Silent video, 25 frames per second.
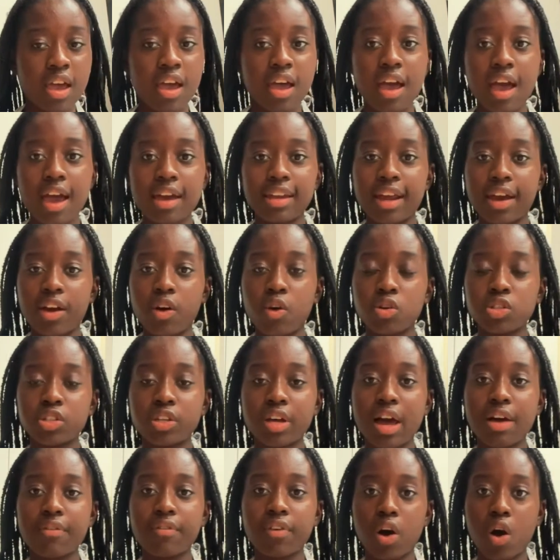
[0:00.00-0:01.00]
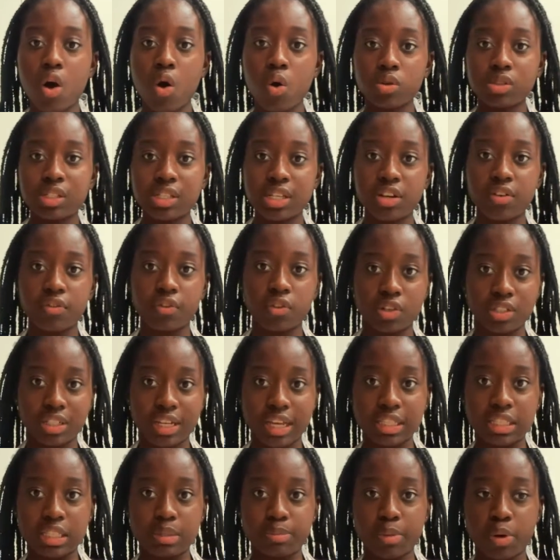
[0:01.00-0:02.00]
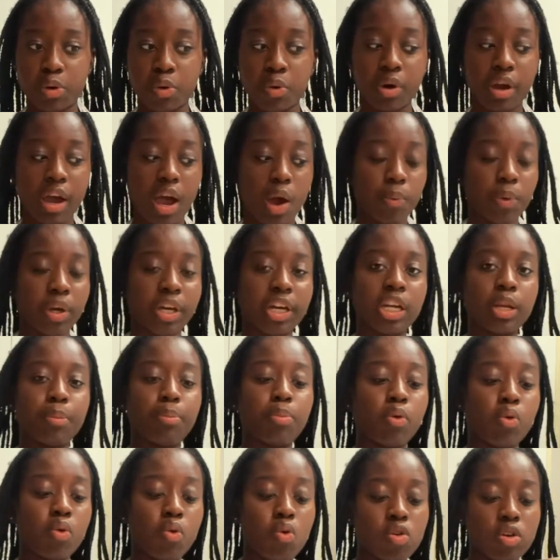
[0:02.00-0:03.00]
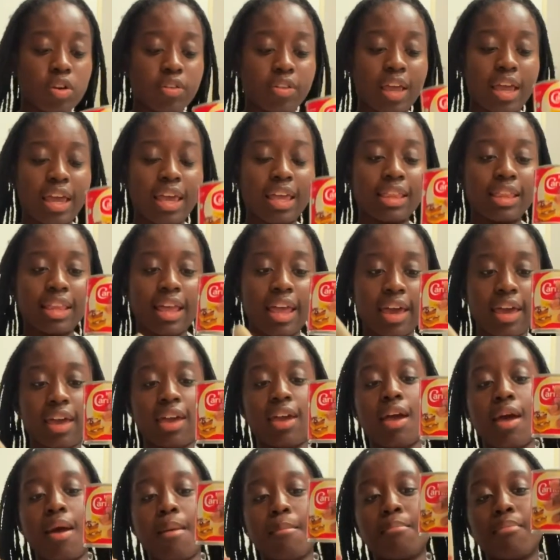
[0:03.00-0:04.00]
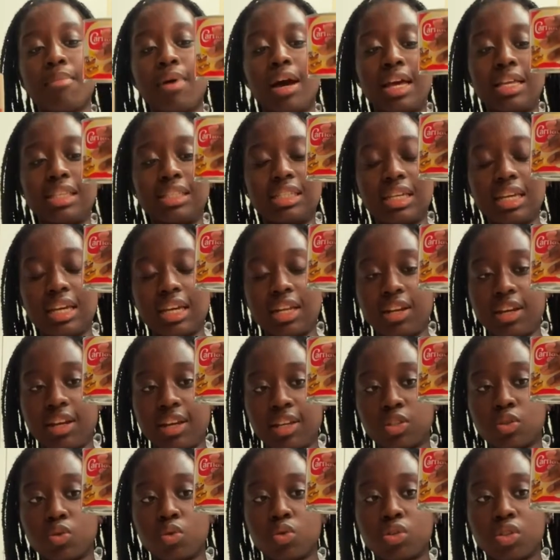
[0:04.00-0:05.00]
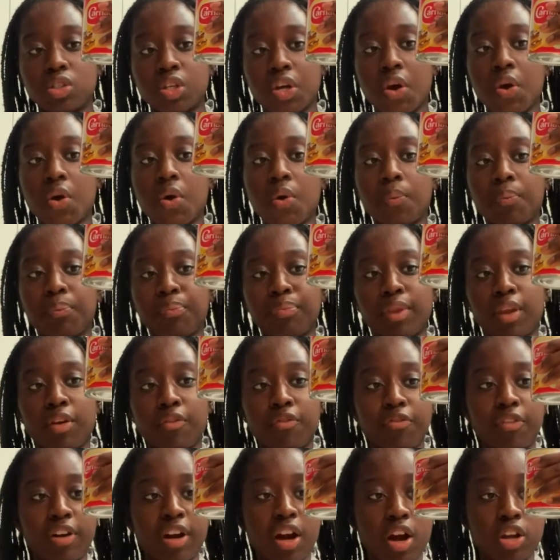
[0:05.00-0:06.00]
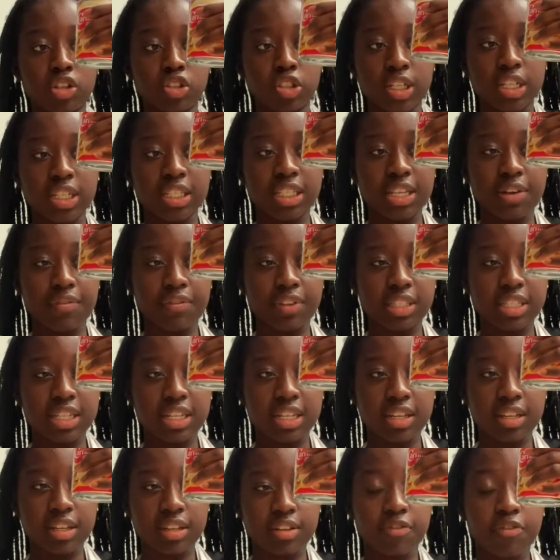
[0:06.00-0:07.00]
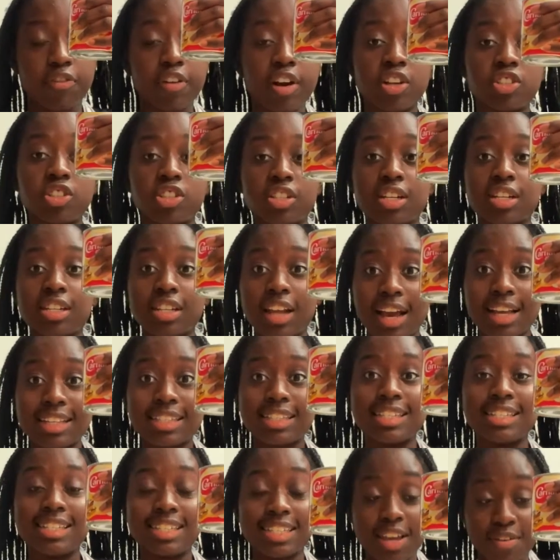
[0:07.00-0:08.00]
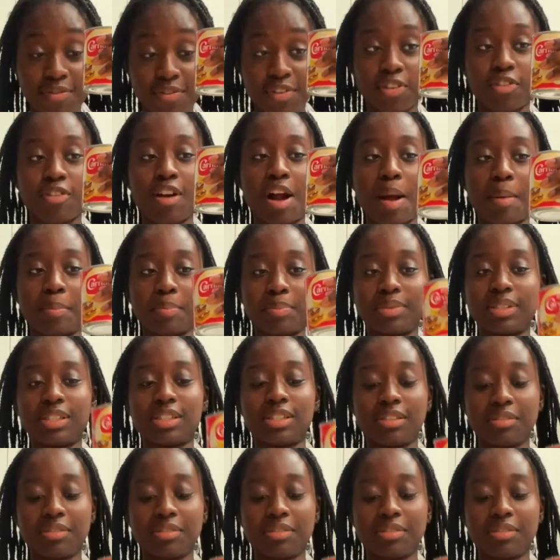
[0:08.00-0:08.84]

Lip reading: And I also have a whole tin of condensed milk, and we're going to pour all of that in there. My tin is also 397 grams.